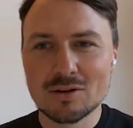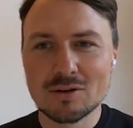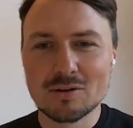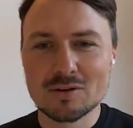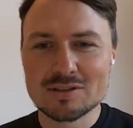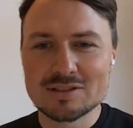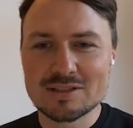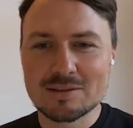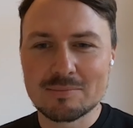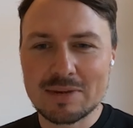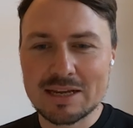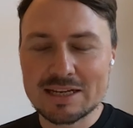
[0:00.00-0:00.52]

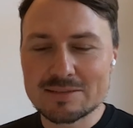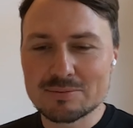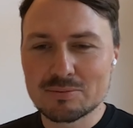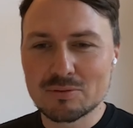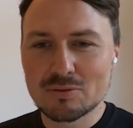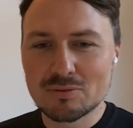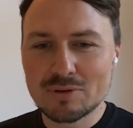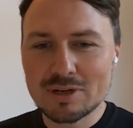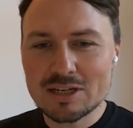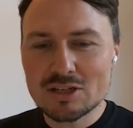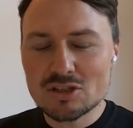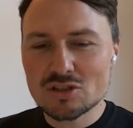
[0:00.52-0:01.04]
some
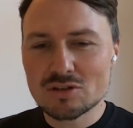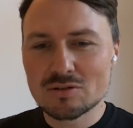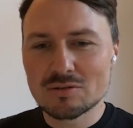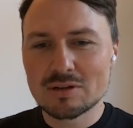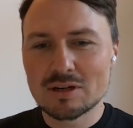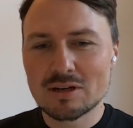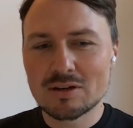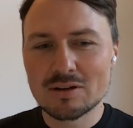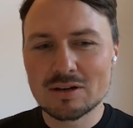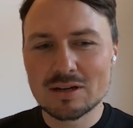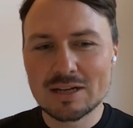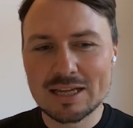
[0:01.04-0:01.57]
exploration
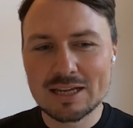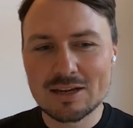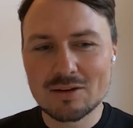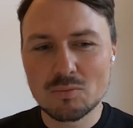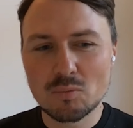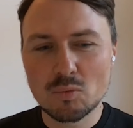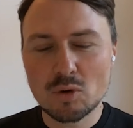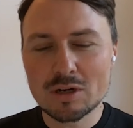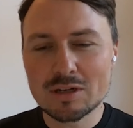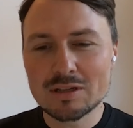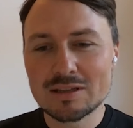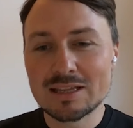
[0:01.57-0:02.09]
around like
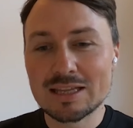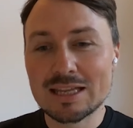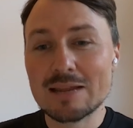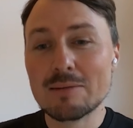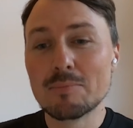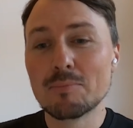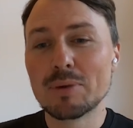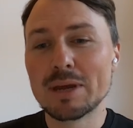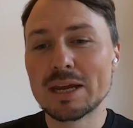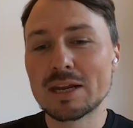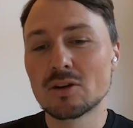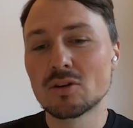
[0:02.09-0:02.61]
what the
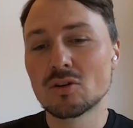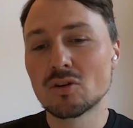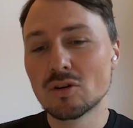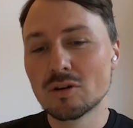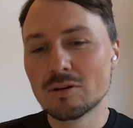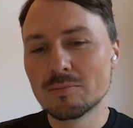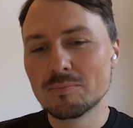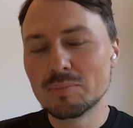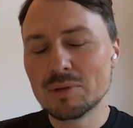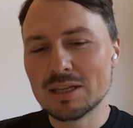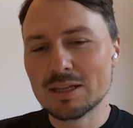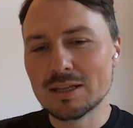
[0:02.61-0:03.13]
impact
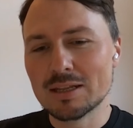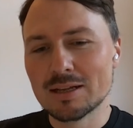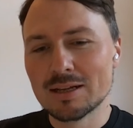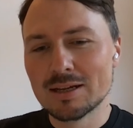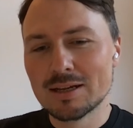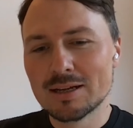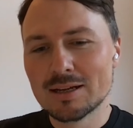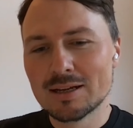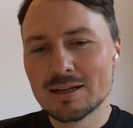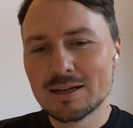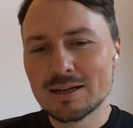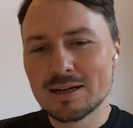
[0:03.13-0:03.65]
could be.
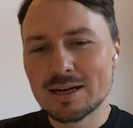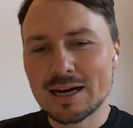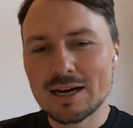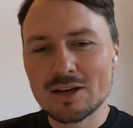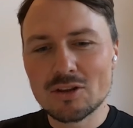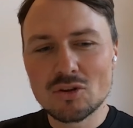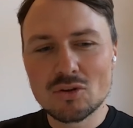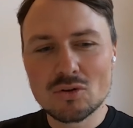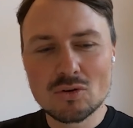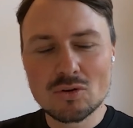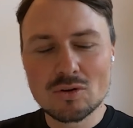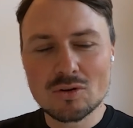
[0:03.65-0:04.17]
Are
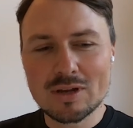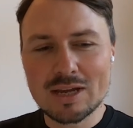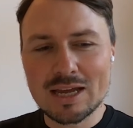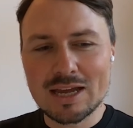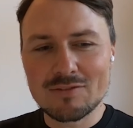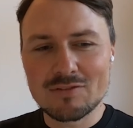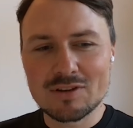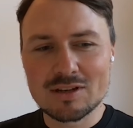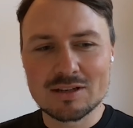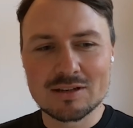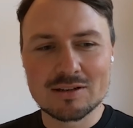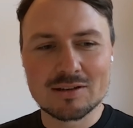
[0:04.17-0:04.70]
you
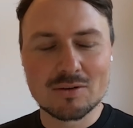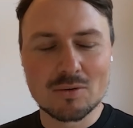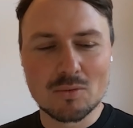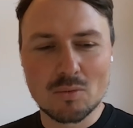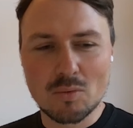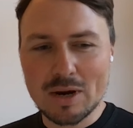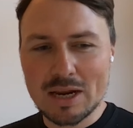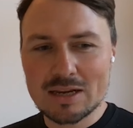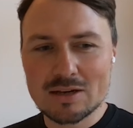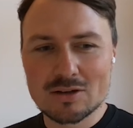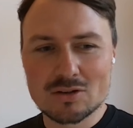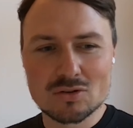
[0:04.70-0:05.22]
having a
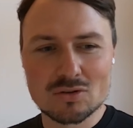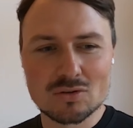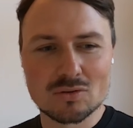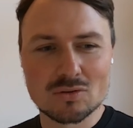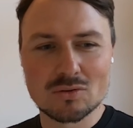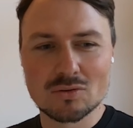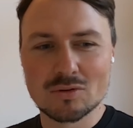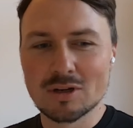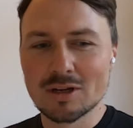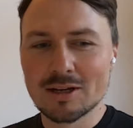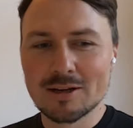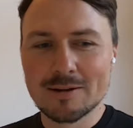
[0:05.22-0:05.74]
way
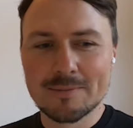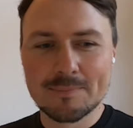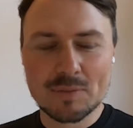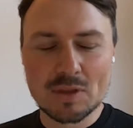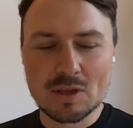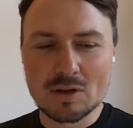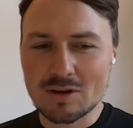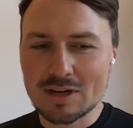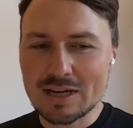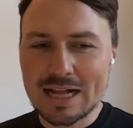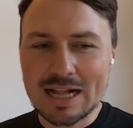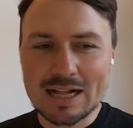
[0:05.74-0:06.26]
to,
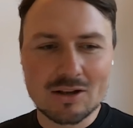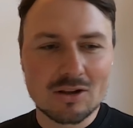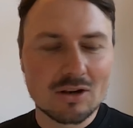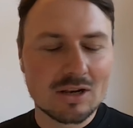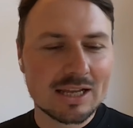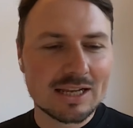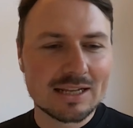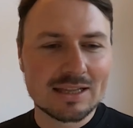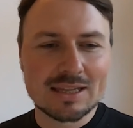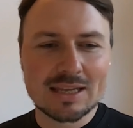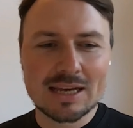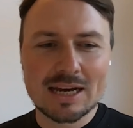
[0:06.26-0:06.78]

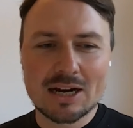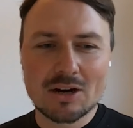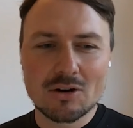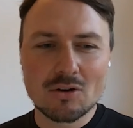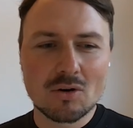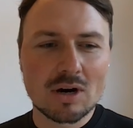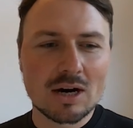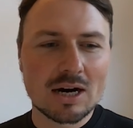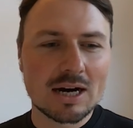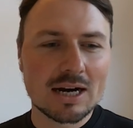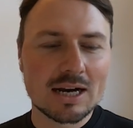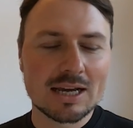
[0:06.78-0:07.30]
calculate the
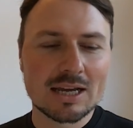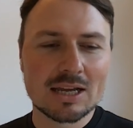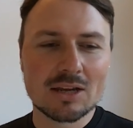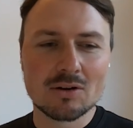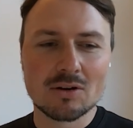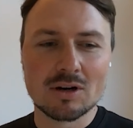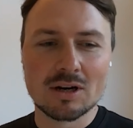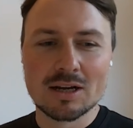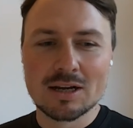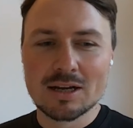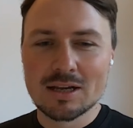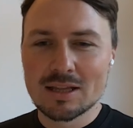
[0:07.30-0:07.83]
ROI
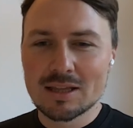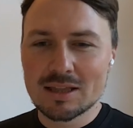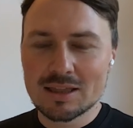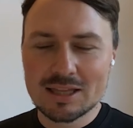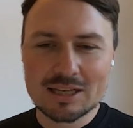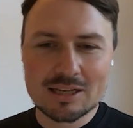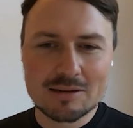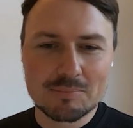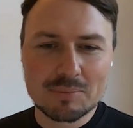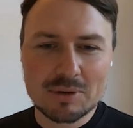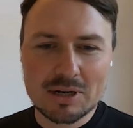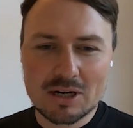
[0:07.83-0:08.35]
or
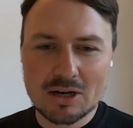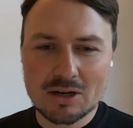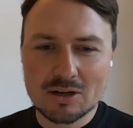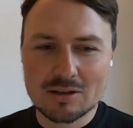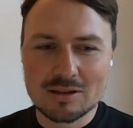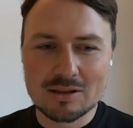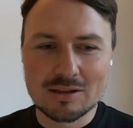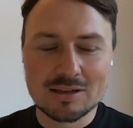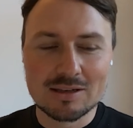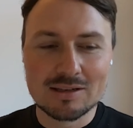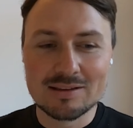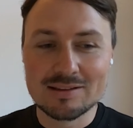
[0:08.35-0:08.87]
think
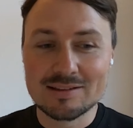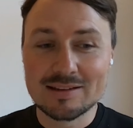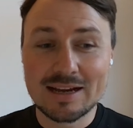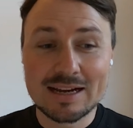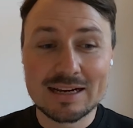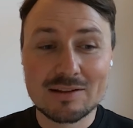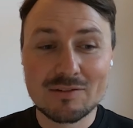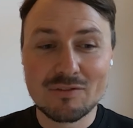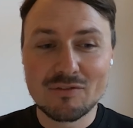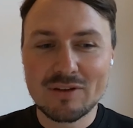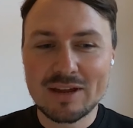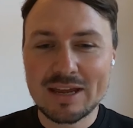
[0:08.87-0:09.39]
about the
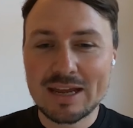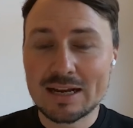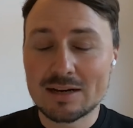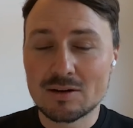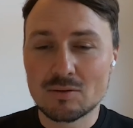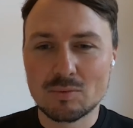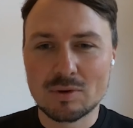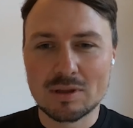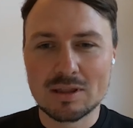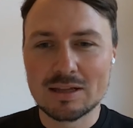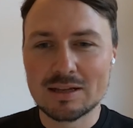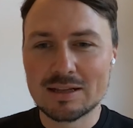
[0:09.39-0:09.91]
desired effect, whether